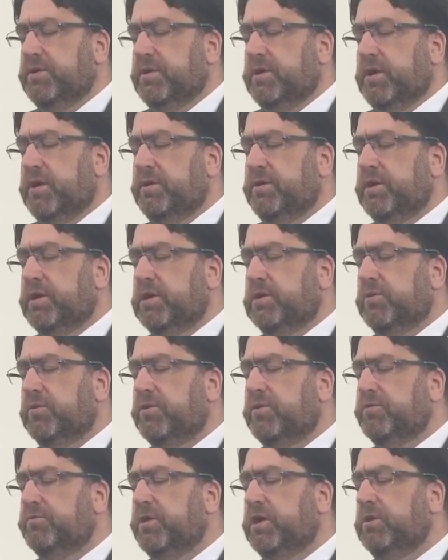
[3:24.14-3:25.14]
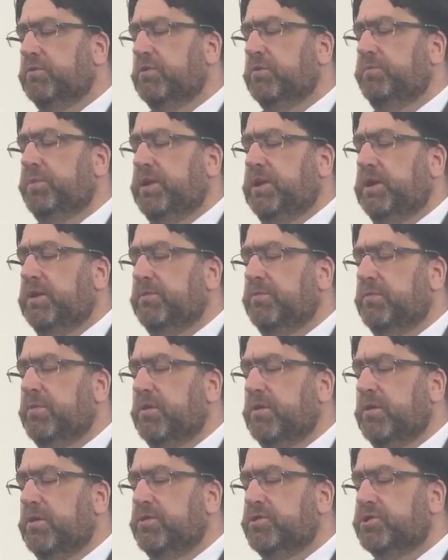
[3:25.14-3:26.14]
And that, Lord, we would be
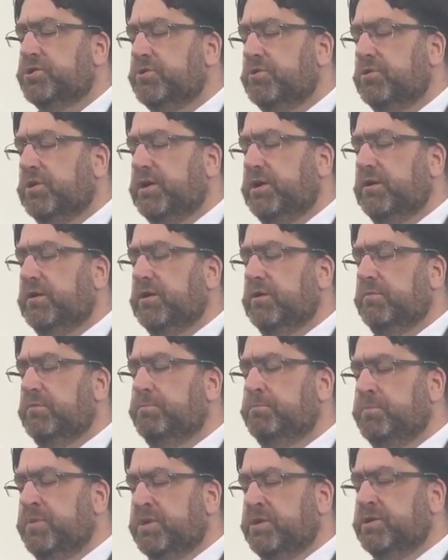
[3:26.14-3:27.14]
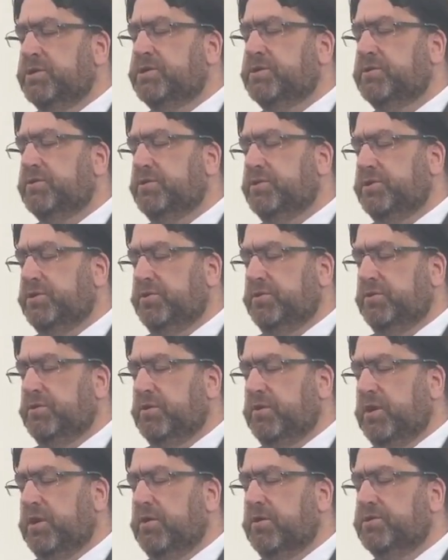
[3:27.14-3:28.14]
truly ministered
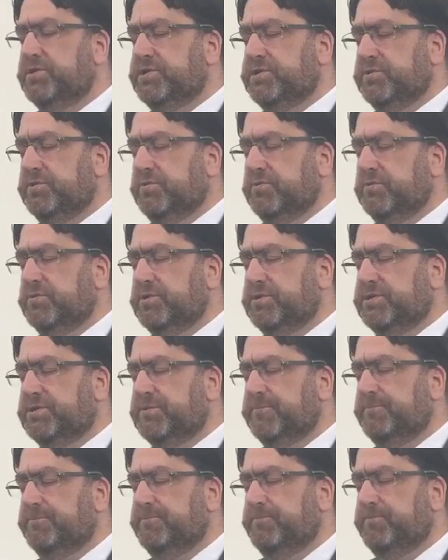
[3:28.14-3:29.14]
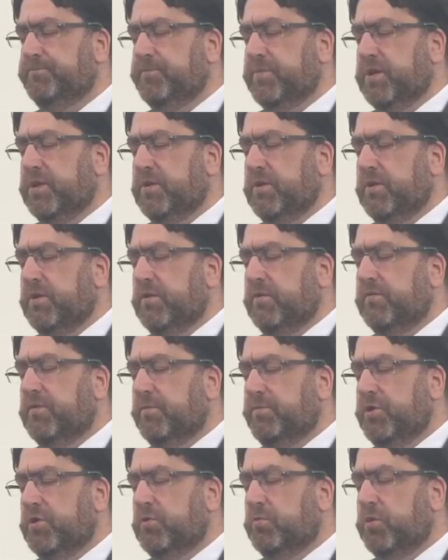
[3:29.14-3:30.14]
to in our souls
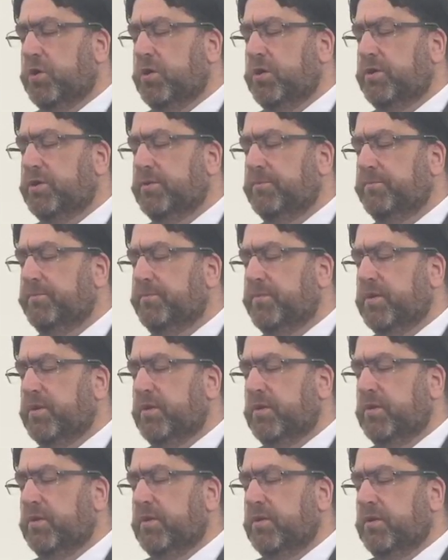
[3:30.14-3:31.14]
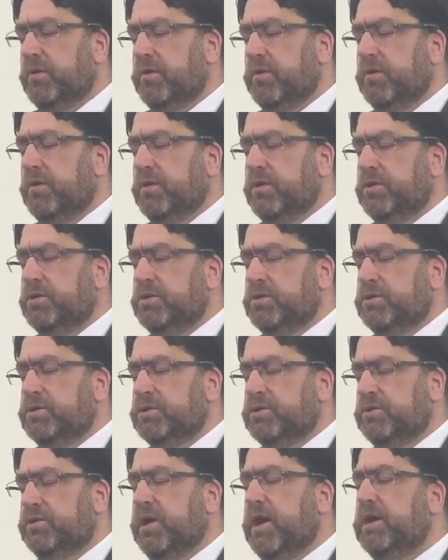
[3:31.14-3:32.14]
from your word.
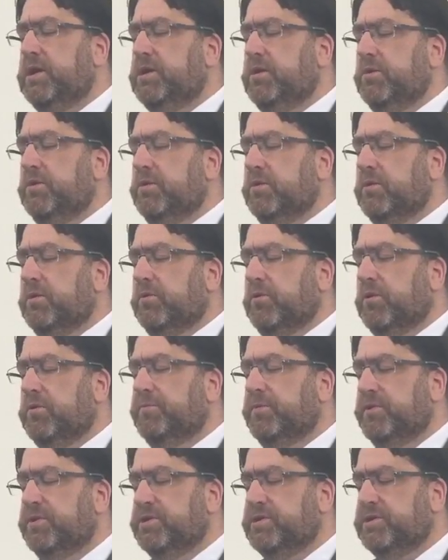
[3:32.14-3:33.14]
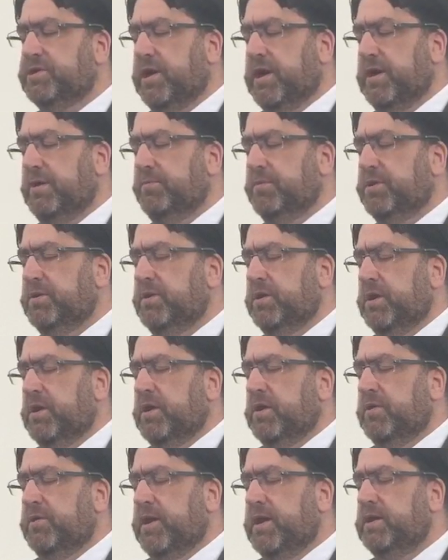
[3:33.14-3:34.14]
So thank you, Lord, for this time. And
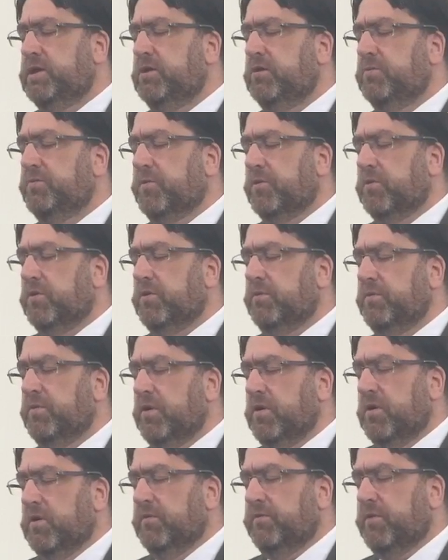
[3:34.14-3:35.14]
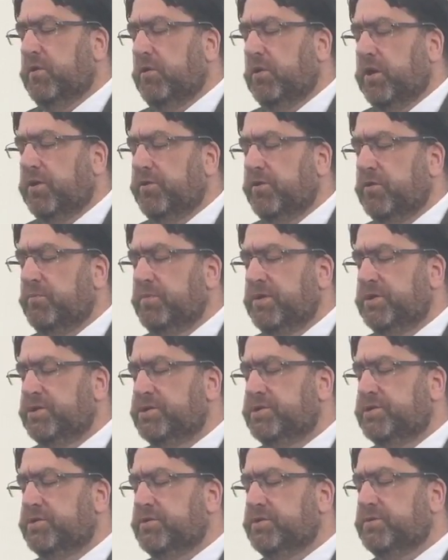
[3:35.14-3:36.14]
thank you for all other
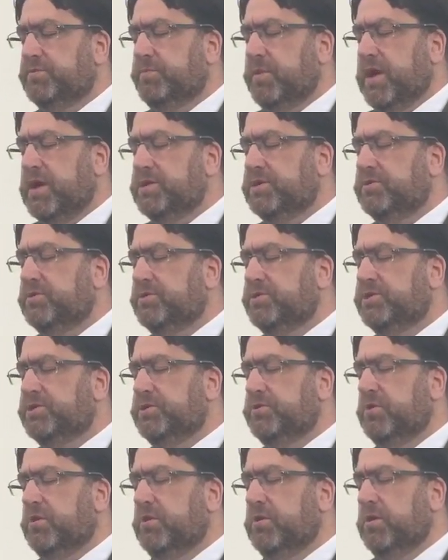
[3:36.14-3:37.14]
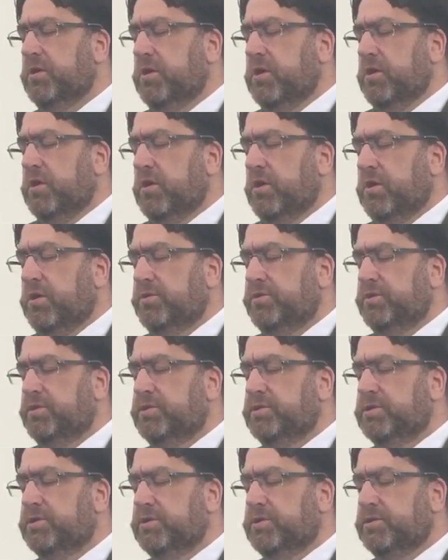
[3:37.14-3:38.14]
ministers, pastors who are
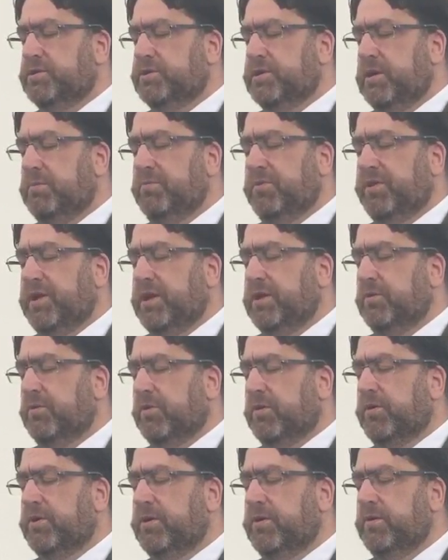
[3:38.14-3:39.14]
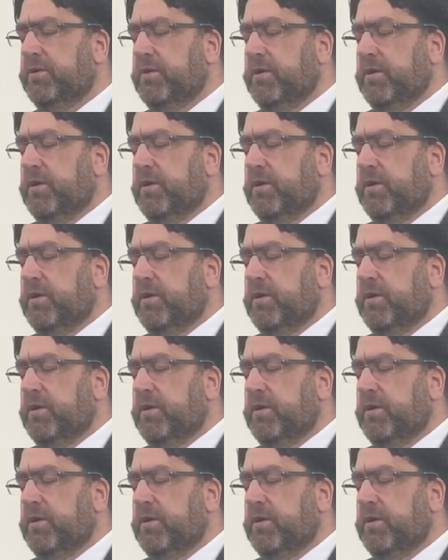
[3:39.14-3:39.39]
doing the same thing, Lord, and